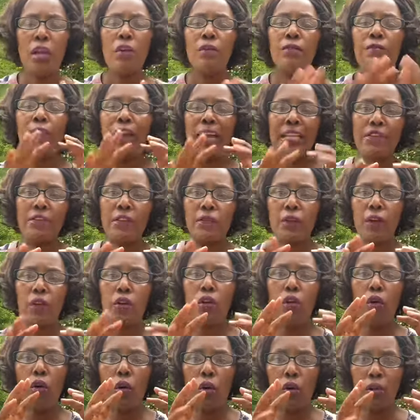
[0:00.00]
First of all,
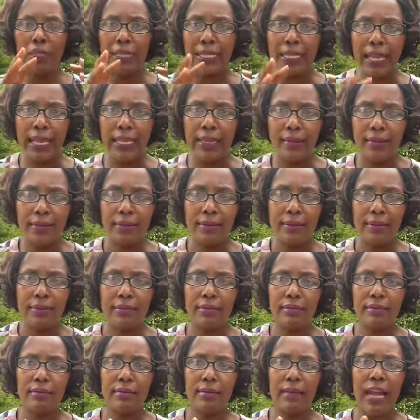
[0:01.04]
go online,
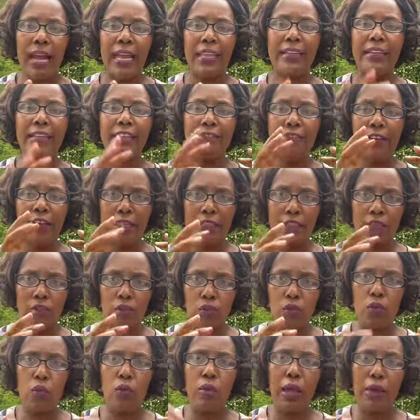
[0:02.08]
identify the
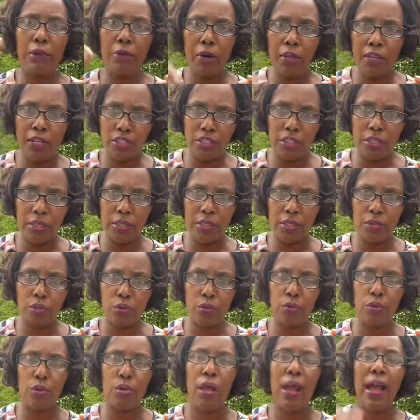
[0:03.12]
school. I'm going to share the
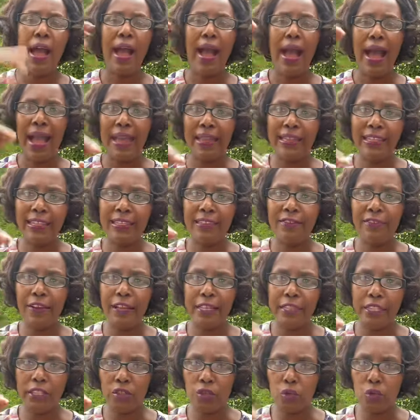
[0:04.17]
school. Identify
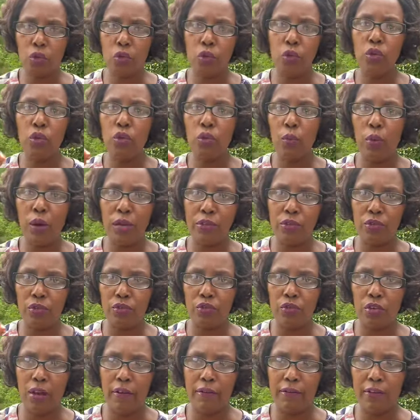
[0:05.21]
the school you want to
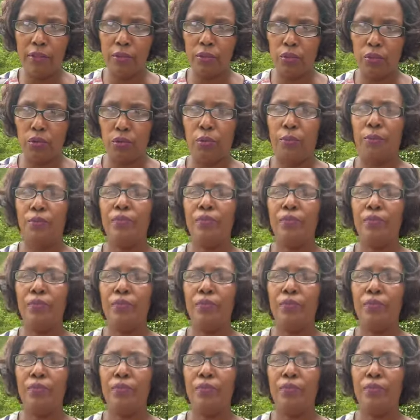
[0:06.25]
travel to.